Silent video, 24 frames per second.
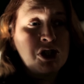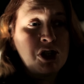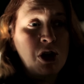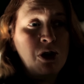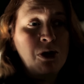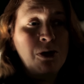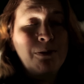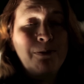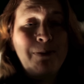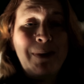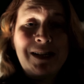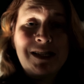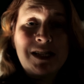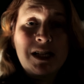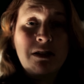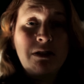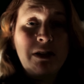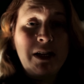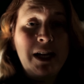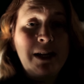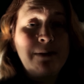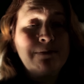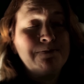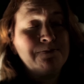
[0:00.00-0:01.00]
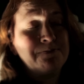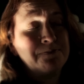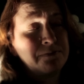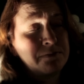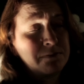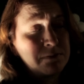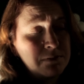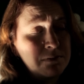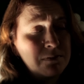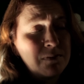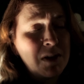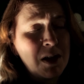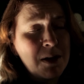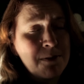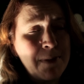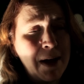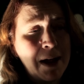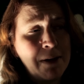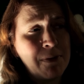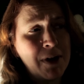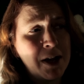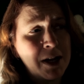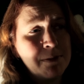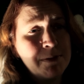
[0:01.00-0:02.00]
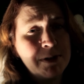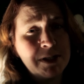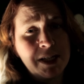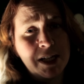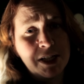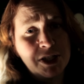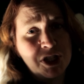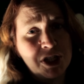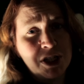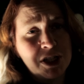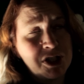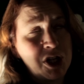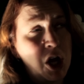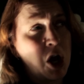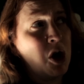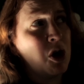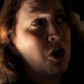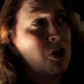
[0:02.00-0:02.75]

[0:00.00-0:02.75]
So basically, my recommendation is